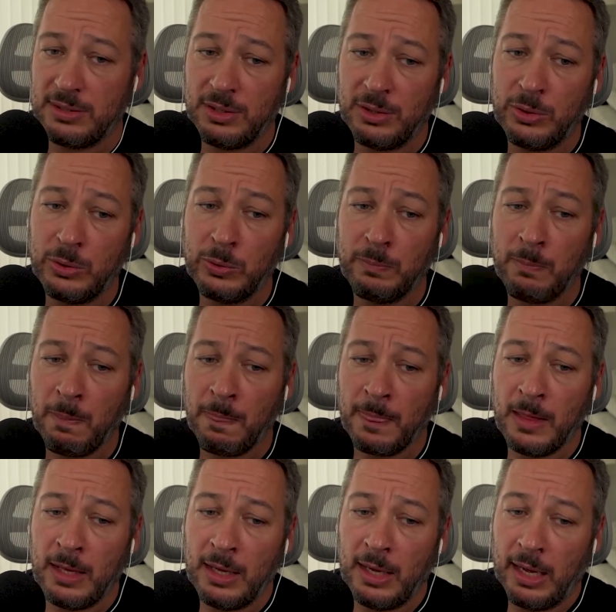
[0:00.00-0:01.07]
So,
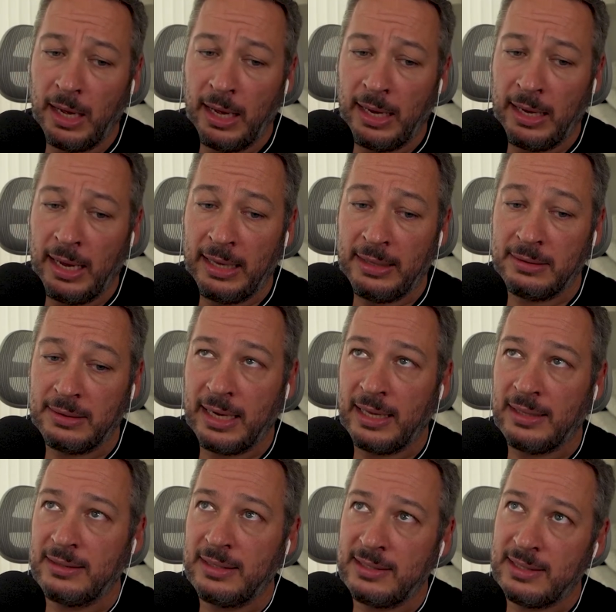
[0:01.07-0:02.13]
and
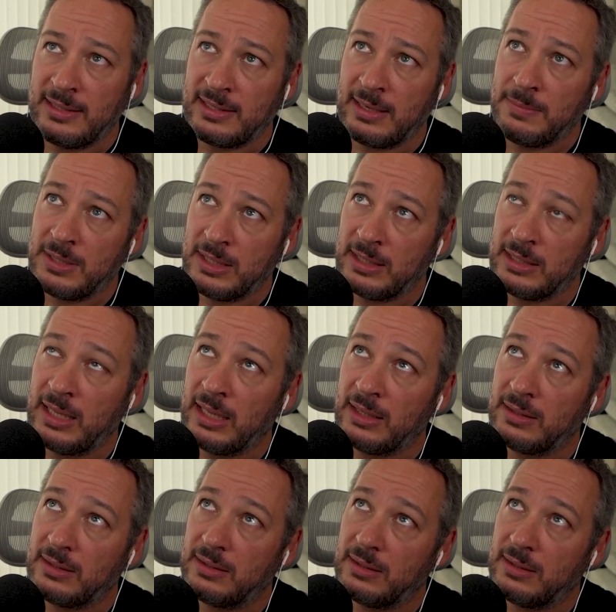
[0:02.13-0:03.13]
again, this is something that